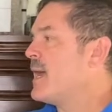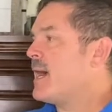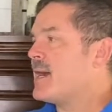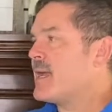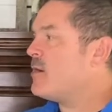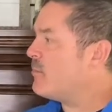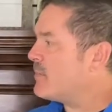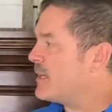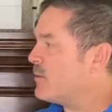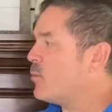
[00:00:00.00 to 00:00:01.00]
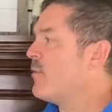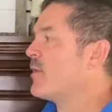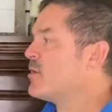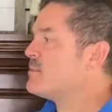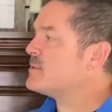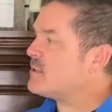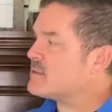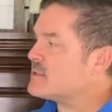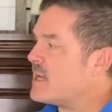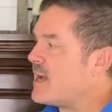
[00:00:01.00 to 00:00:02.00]
A helpmeet, one that comes
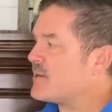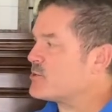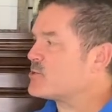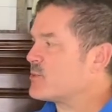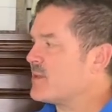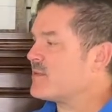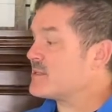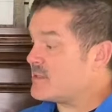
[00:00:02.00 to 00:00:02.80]
alongside and strengthens.